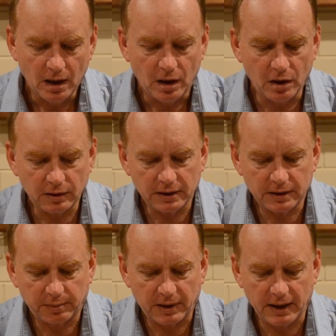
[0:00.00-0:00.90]
Early in
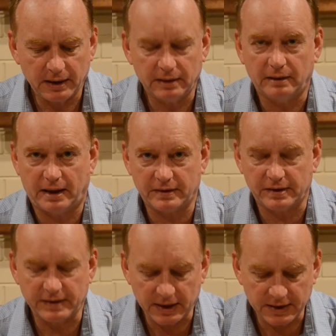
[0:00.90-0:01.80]
the play, as I
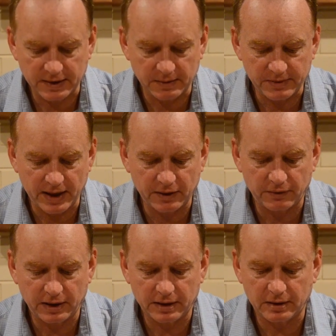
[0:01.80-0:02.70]
said, he seems
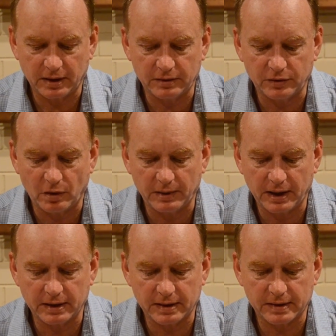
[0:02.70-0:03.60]
angry and
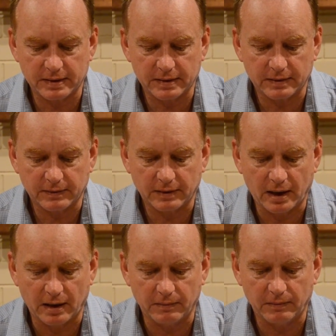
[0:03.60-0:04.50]
dominates
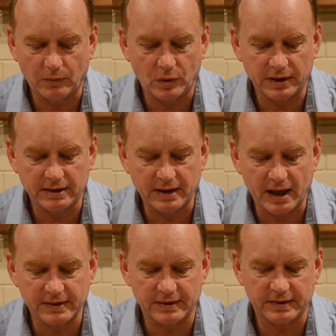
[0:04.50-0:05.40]
what he
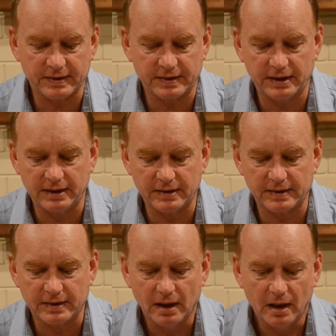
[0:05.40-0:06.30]
does in the
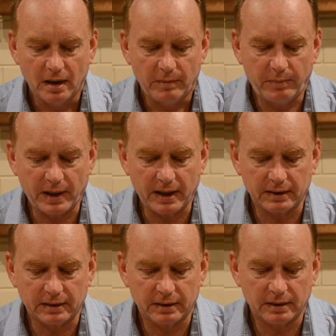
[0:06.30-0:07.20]
scenes,
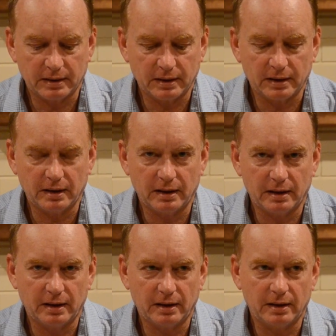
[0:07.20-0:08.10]
but
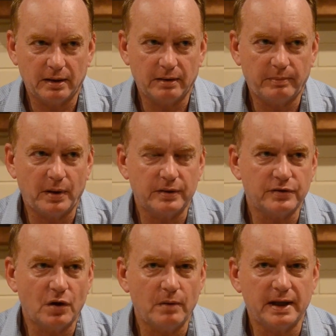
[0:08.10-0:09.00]
by the
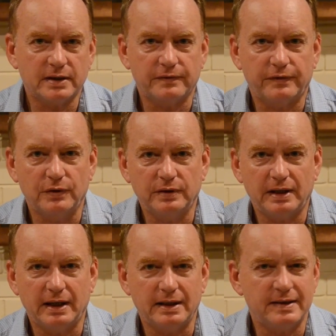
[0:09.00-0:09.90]
time we get to
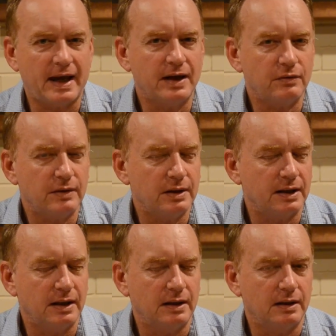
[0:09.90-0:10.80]
Ferdinand, he's angry
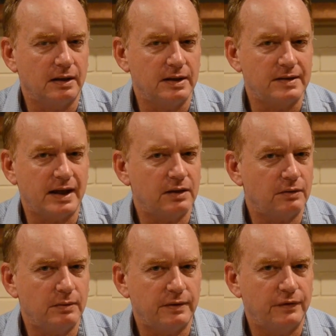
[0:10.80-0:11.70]

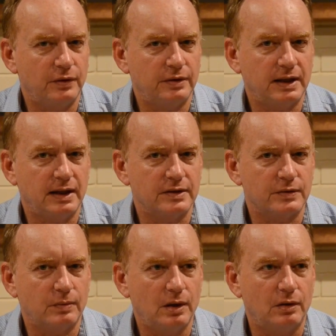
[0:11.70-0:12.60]
with Ferdinand
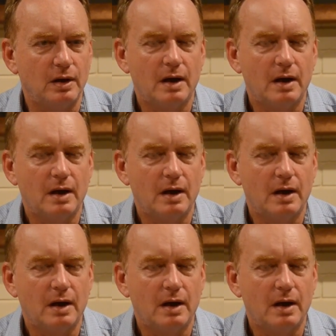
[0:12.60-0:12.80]
as well,